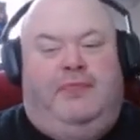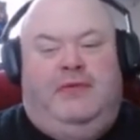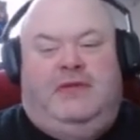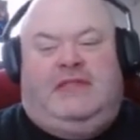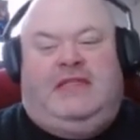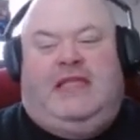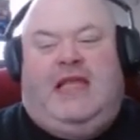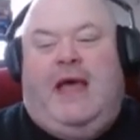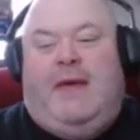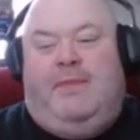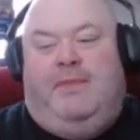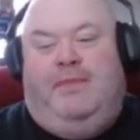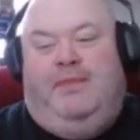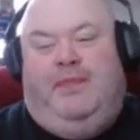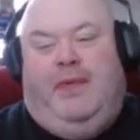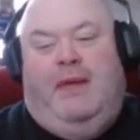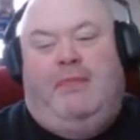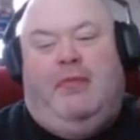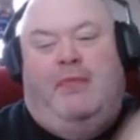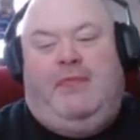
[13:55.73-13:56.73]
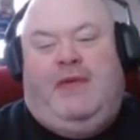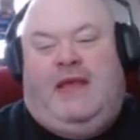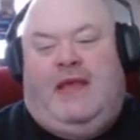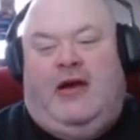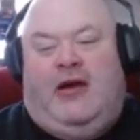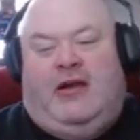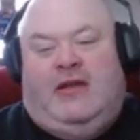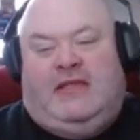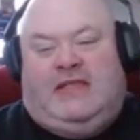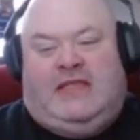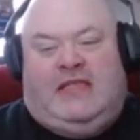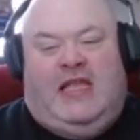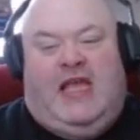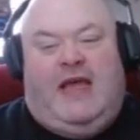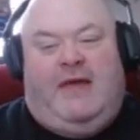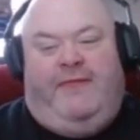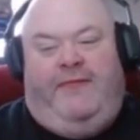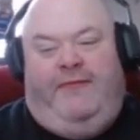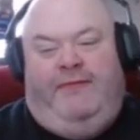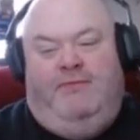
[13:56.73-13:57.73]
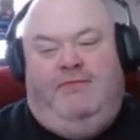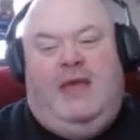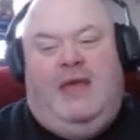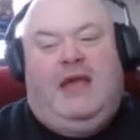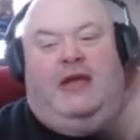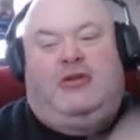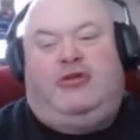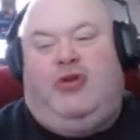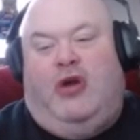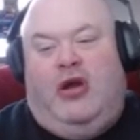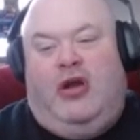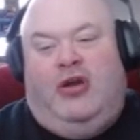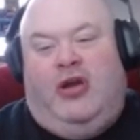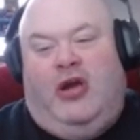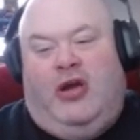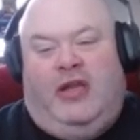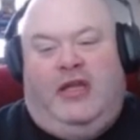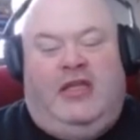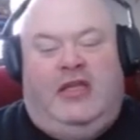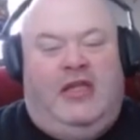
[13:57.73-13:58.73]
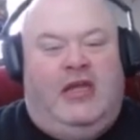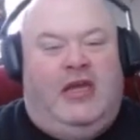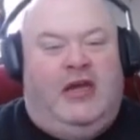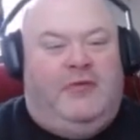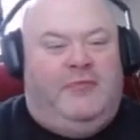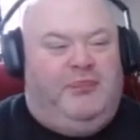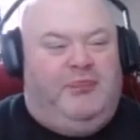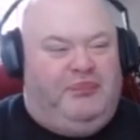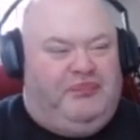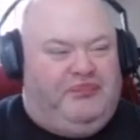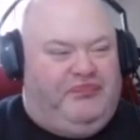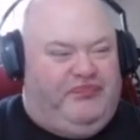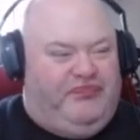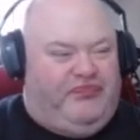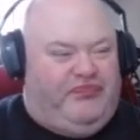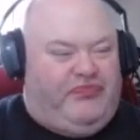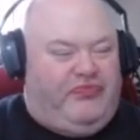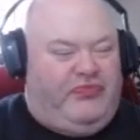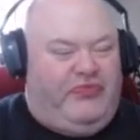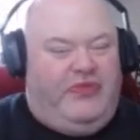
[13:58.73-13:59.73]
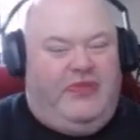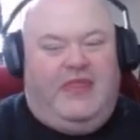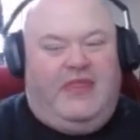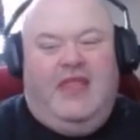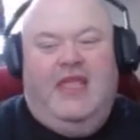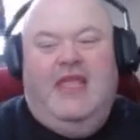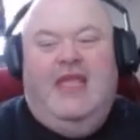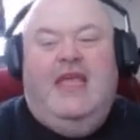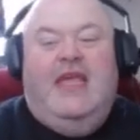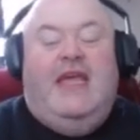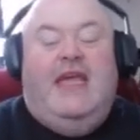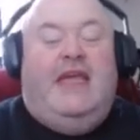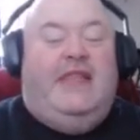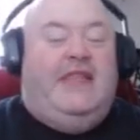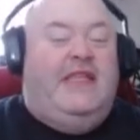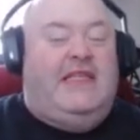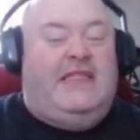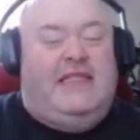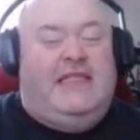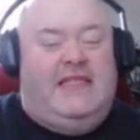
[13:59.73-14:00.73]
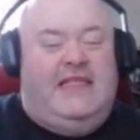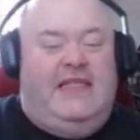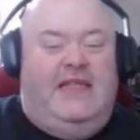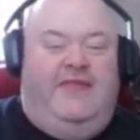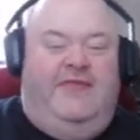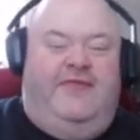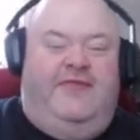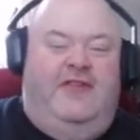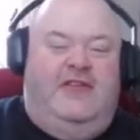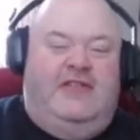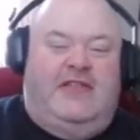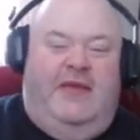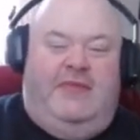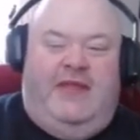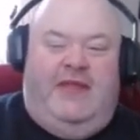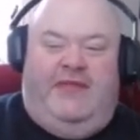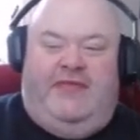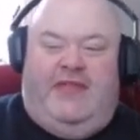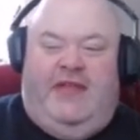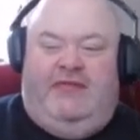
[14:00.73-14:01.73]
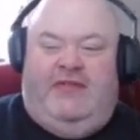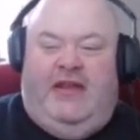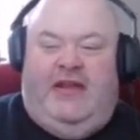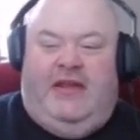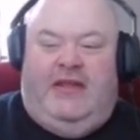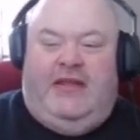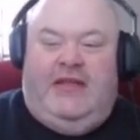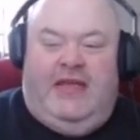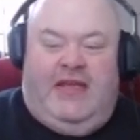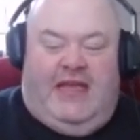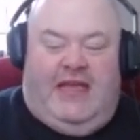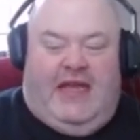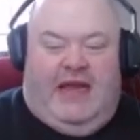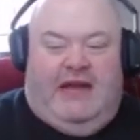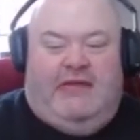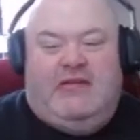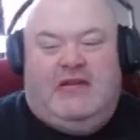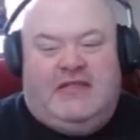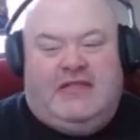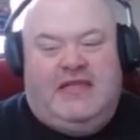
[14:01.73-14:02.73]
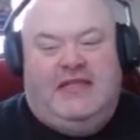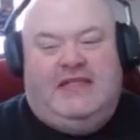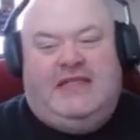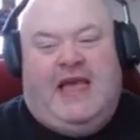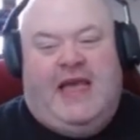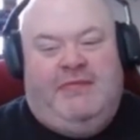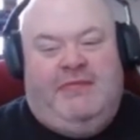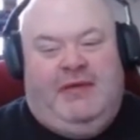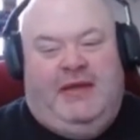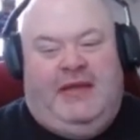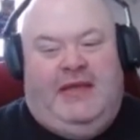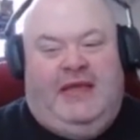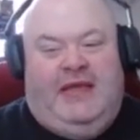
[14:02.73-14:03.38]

slap Bumblebee on it, slap Megatron on it, you know. And this isn't the first time that they've done it. Ever since I've been